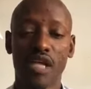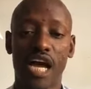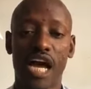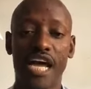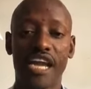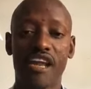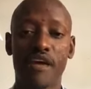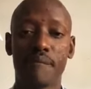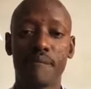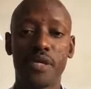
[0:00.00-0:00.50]

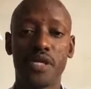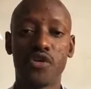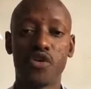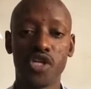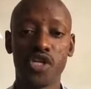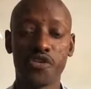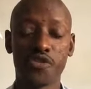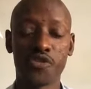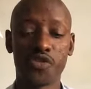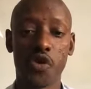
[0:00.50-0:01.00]
And I've been
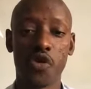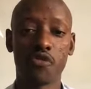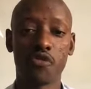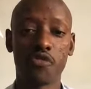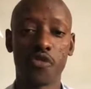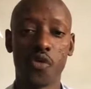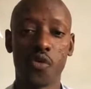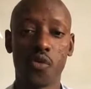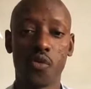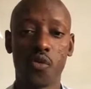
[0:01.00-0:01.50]
doing so
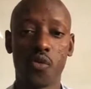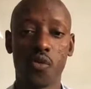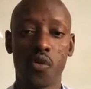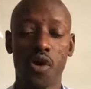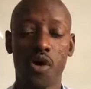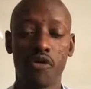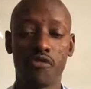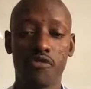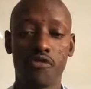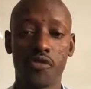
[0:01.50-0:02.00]

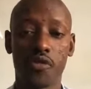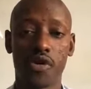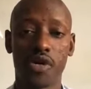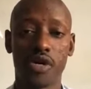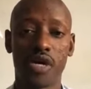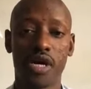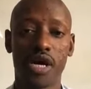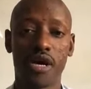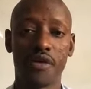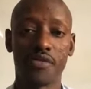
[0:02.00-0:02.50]

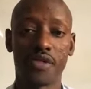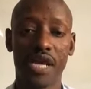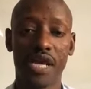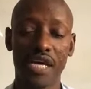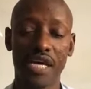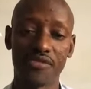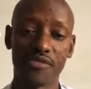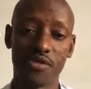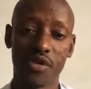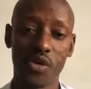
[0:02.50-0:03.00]
for the
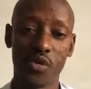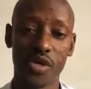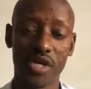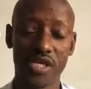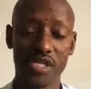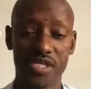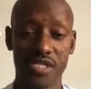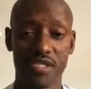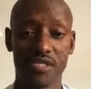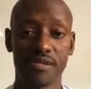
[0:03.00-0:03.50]
last 3
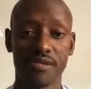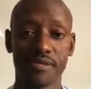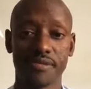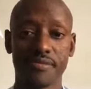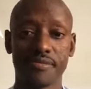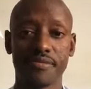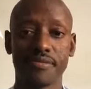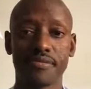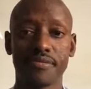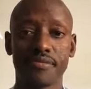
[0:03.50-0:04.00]
weeks.
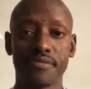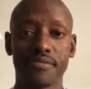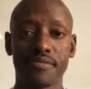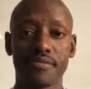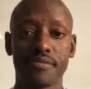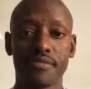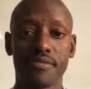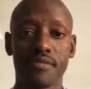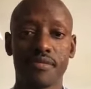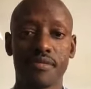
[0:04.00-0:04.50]

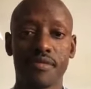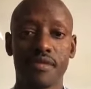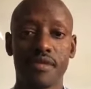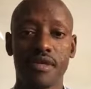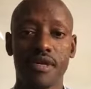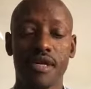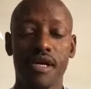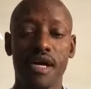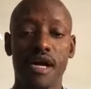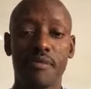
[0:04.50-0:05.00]

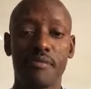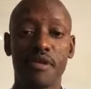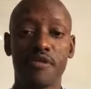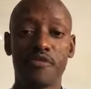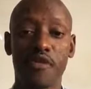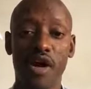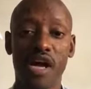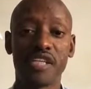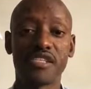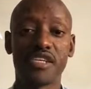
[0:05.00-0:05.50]
I've been
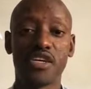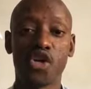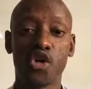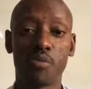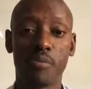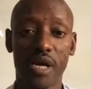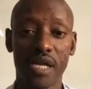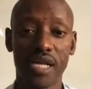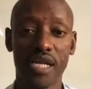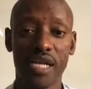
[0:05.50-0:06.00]
focusing
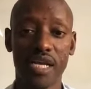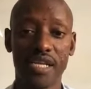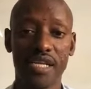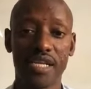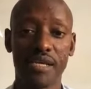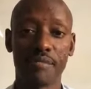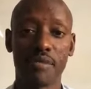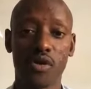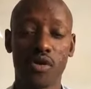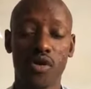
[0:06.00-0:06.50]
on money
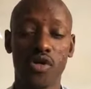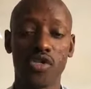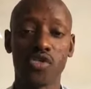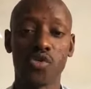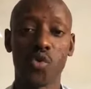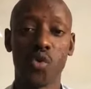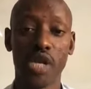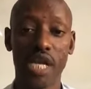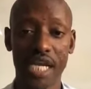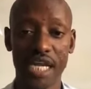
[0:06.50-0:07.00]
lending
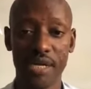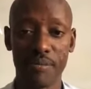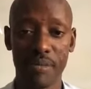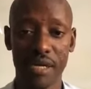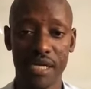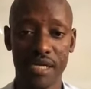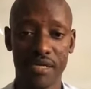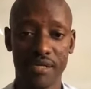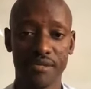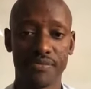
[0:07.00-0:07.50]
because we lend
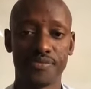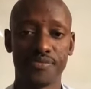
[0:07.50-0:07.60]
money.